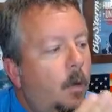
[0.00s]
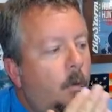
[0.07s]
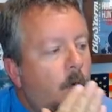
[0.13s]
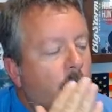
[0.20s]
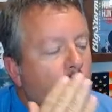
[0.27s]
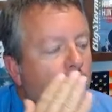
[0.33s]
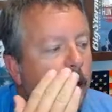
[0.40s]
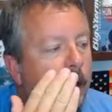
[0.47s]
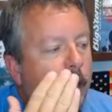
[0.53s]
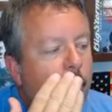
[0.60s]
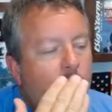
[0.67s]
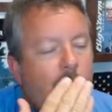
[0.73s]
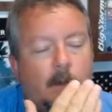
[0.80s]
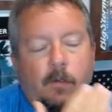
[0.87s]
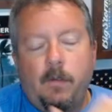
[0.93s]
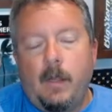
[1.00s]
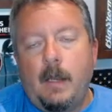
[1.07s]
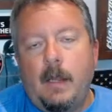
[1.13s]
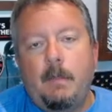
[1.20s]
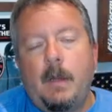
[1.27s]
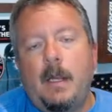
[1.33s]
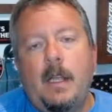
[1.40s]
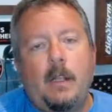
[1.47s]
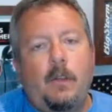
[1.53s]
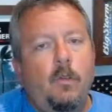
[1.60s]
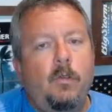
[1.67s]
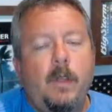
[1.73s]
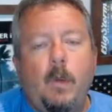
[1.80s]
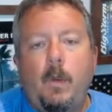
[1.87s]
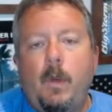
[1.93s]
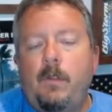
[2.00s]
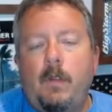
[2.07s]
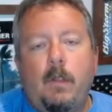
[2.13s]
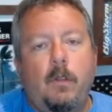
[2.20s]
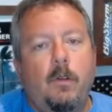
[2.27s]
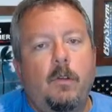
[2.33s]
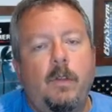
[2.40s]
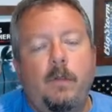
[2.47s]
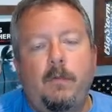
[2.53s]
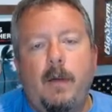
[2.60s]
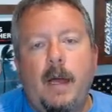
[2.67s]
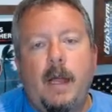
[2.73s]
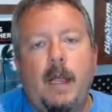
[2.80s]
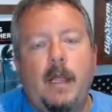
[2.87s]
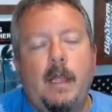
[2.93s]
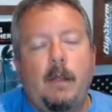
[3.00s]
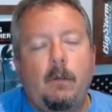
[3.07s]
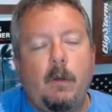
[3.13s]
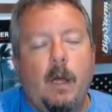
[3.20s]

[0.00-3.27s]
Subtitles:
we're talking Sunday, Monday, Tuesday, Wednesday, Thursday, Friday.